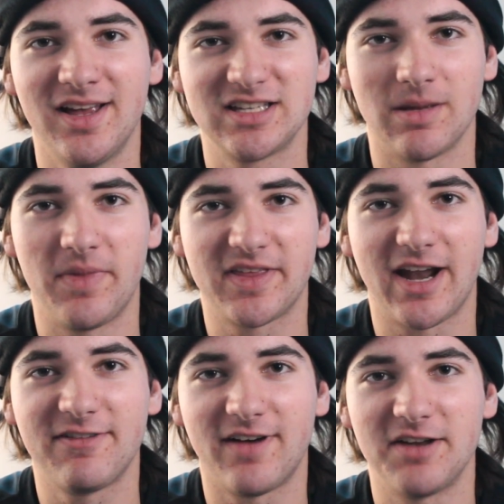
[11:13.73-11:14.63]
Something that
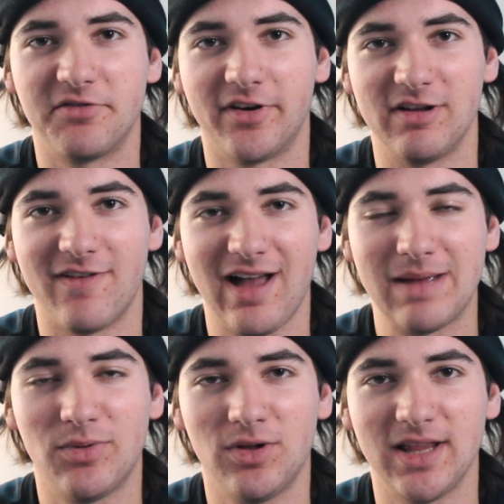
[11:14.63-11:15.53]
I find very
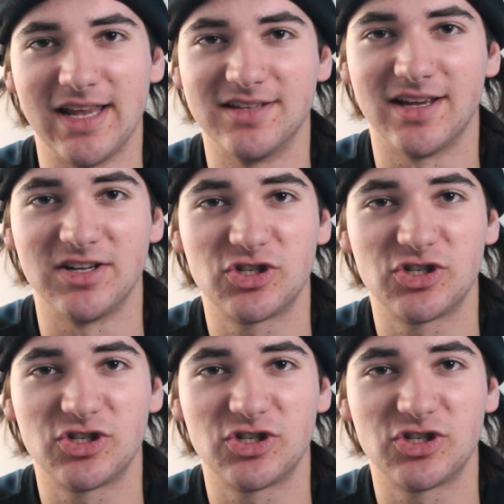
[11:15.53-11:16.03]
valuable is